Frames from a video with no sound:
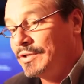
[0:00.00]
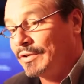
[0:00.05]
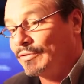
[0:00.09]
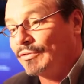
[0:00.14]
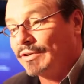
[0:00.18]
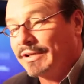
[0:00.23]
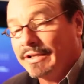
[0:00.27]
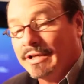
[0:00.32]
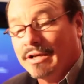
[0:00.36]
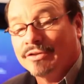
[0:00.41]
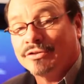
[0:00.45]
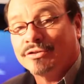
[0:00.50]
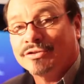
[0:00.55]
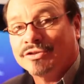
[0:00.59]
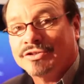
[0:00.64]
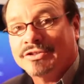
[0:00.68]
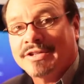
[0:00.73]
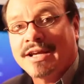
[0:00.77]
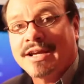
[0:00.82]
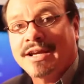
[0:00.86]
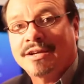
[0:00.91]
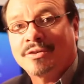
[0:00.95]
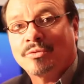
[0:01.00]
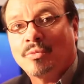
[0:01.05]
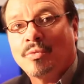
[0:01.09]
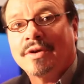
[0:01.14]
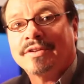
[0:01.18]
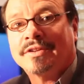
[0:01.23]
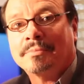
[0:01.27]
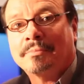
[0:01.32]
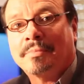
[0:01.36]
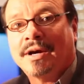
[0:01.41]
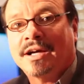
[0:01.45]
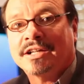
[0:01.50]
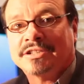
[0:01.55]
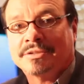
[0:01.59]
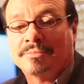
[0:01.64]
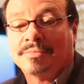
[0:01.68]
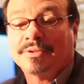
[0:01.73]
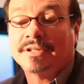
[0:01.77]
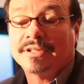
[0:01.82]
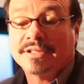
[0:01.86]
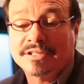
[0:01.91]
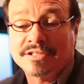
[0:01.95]
generally understand what the
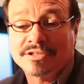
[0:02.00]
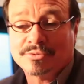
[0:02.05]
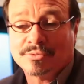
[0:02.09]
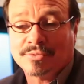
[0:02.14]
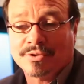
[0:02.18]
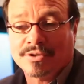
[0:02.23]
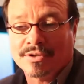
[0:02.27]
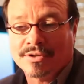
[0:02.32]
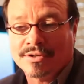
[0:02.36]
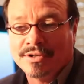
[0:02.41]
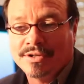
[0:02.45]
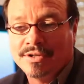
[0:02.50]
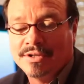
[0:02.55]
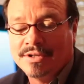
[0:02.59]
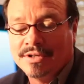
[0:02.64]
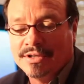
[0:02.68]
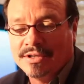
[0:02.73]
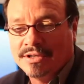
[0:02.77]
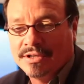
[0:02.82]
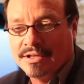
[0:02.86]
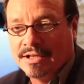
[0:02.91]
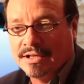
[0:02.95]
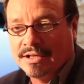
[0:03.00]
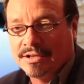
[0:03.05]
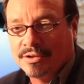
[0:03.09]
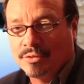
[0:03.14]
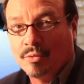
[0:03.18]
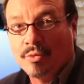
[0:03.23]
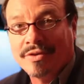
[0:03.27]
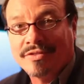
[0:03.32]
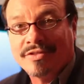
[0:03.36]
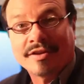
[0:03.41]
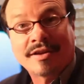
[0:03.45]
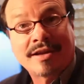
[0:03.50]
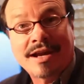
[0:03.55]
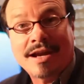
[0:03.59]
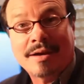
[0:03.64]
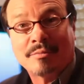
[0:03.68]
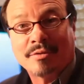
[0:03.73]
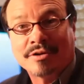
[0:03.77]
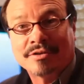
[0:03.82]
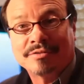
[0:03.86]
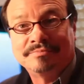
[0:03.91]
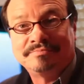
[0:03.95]
possibilities were with a
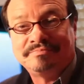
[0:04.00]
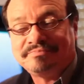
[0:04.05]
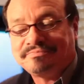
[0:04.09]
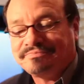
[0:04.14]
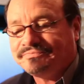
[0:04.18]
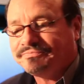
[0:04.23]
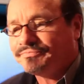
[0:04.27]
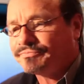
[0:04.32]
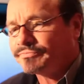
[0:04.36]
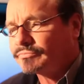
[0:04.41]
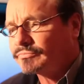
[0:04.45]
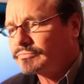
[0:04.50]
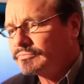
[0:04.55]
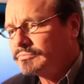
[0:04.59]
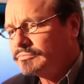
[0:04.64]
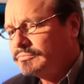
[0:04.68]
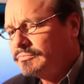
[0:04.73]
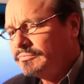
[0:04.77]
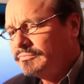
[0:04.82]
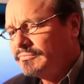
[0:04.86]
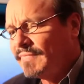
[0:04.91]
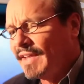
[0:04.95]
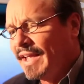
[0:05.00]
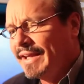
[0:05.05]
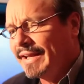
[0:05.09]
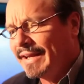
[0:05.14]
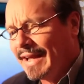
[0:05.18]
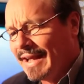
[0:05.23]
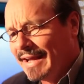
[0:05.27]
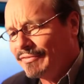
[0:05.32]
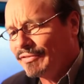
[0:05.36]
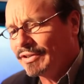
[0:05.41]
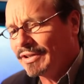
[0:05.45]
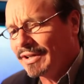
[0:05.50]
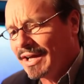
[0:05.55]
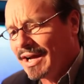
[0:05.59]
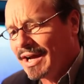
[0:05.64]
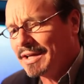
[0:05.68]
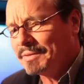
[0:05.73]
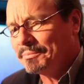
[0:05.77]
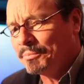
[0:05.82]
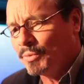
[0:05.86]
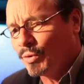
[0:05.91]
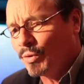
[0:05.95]
camera, and have a
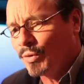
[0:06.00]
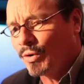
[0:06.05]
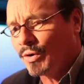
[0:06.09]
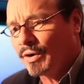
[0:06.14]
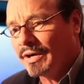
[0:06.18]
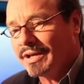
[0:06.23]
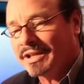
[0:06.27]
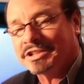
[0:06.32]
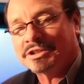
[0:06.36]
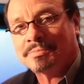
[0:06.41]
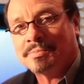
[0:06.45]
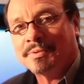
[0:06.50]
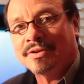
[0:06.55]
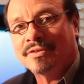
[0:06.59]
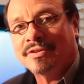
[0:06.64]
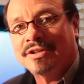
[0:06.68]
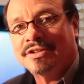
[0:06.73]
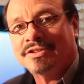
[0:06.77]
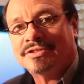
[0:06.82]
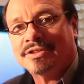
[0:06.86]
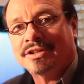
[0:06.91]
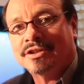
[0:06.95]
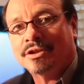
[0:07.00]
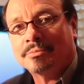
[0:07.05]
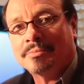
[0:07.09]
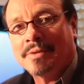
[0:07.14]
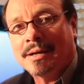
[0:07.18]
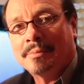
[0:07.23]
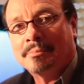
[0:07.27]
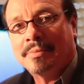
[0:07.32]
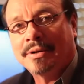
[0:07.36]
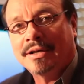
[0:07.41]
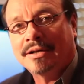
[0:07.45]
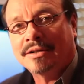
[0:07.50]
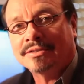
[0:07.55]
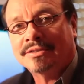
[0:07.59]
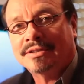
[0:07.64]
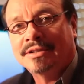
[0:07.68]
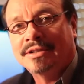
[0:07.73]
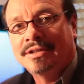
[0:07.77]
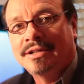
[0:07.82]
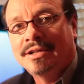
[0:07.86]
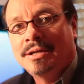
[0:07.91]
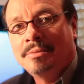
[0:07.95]
lot more experience under my
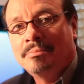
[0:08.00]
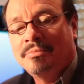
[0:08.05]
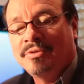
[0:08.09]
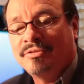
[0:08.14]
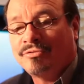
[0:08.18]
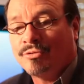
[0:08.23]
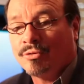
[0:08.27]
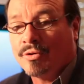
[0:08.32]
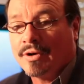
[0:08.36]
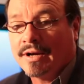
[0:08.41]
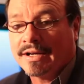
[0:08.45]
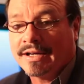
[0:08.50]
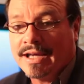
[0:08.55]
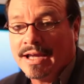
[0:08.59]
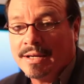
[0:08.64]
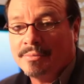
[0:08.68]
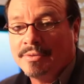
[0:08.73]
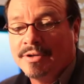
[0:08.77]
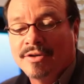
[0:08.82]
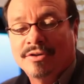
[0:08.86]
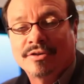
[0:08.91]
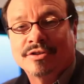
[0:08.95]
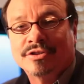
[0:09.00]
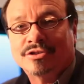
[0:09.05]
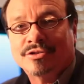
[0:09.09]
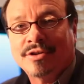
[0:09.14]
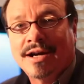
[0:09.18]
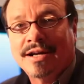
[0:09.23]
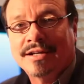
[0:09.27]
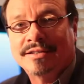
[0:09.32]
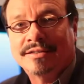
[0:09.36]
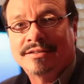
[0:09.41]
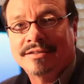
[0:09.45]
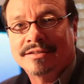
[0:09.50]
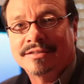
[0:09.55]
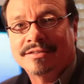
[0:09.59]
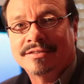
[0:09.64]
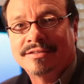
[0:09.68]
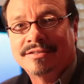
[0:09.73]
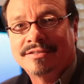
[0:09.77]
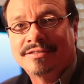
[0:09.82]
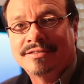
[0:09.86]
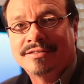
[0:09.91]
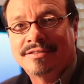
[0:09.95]
belt before I came here and tried
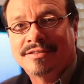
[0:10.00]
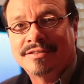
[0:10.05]
to